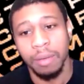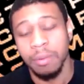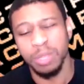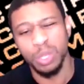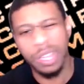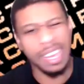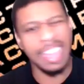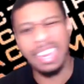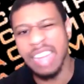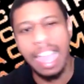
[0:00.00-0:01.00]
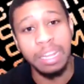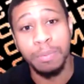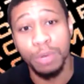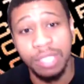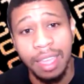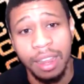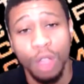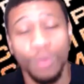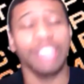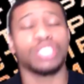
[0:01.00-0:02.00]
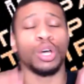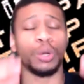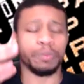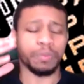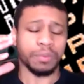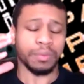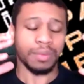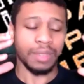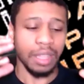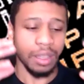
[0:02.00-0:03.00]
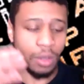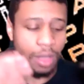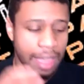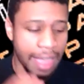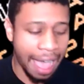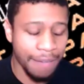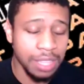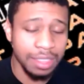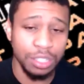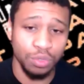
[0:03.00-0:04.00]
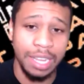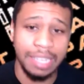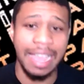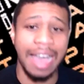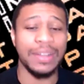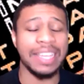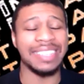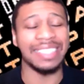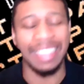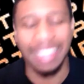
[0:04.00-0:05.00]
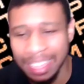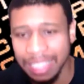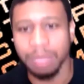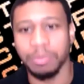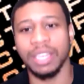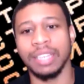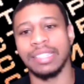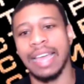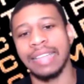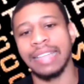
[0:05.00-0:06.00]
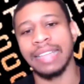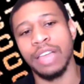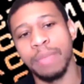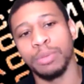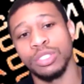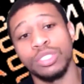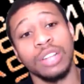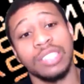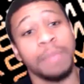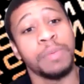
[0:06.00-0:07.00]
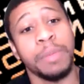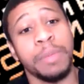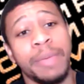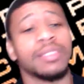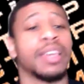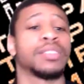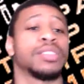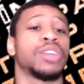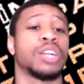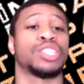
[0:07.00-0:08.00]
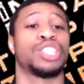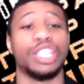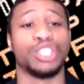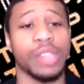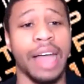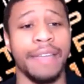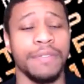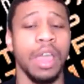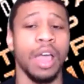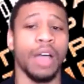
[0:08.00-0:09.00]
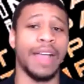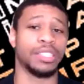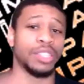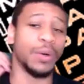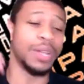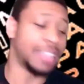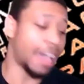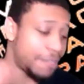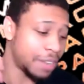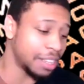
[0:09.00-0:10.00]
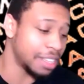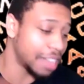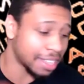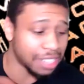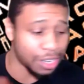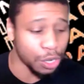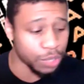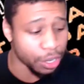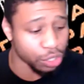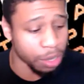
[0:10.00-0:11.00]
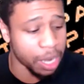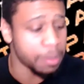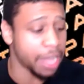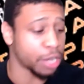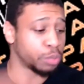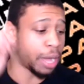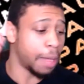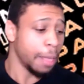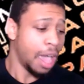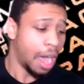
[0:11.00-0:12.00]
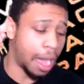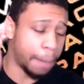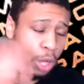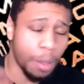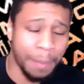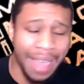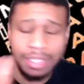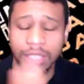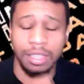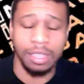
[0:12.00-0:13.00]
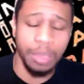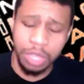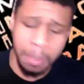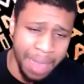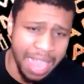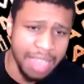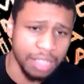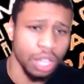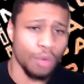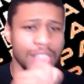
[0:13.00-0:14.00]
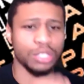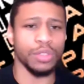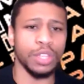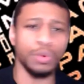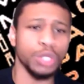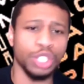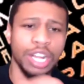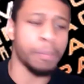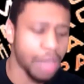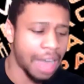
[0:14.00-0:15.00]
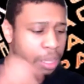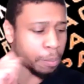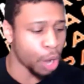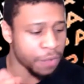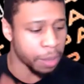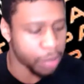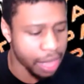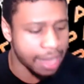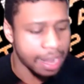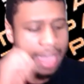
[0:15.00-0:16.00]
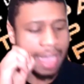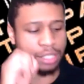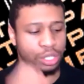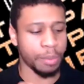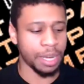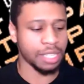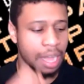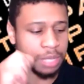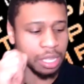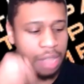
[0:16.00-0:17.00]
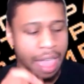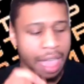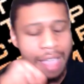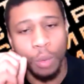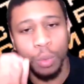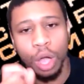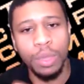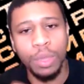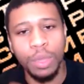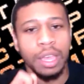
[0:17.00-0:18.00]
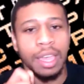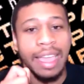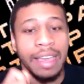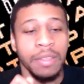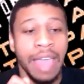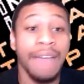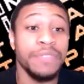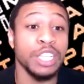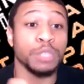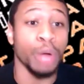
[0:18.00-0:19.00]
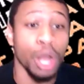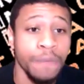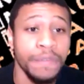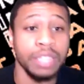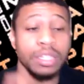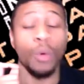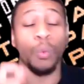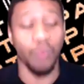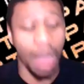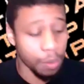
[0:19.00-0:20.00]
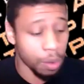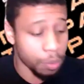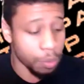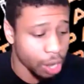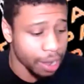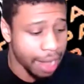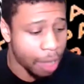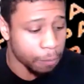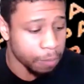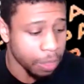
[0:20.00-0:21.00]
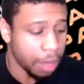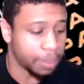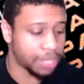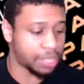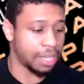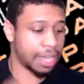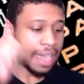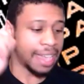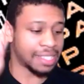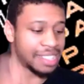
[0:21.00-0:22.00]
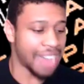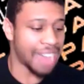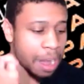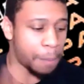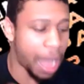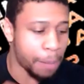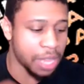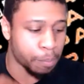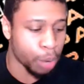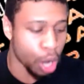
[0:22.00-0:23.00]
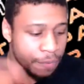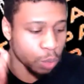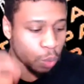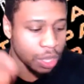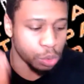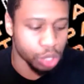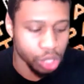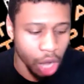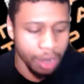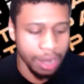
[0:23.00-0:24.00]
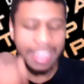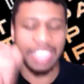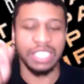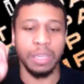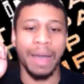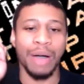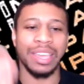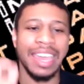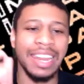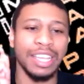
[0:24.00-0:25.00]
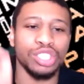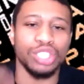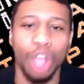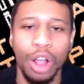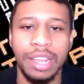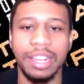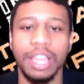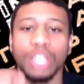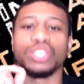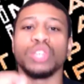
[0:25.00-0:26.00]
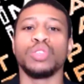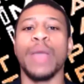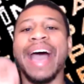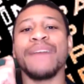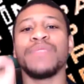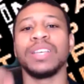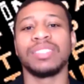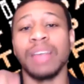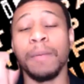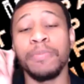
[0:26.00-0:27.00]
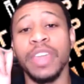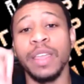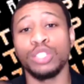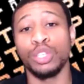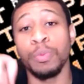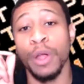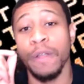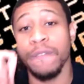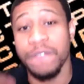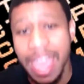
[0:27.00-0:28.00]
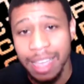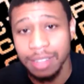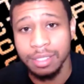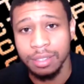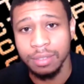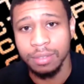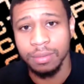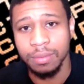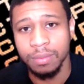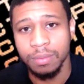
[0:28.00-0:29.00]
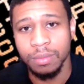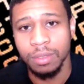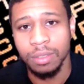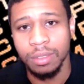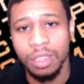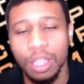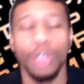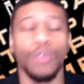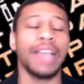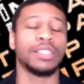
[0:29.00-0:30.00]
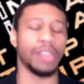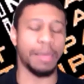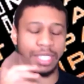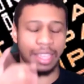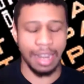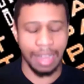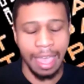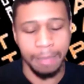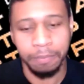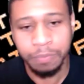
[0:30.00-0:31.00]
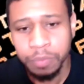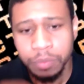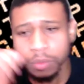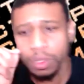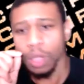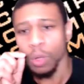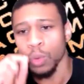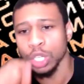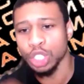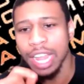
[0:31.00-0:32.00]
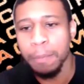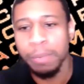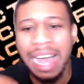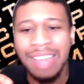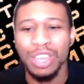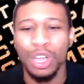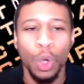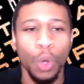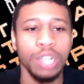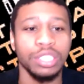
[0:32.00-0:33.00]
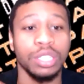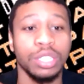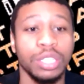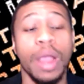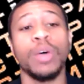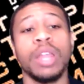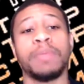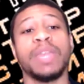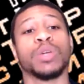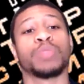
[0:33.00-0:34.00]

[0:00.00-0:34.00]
between 80, 90%, right? So having things written down is key, because that's how you're able to start to implement these things to start to change your life. All right. So definitely, like I said, note takers are money makers. But going back to the thing with the maze, right? So the dude was trying to plot the perfect plan. And so many times in life, we always want to have things perfect right when we start out. But see, it's not about being perfect when you start. It's about getting started so you have something to perfect, right? So let me say that again. we're trying to plot the course to where we want to be. We're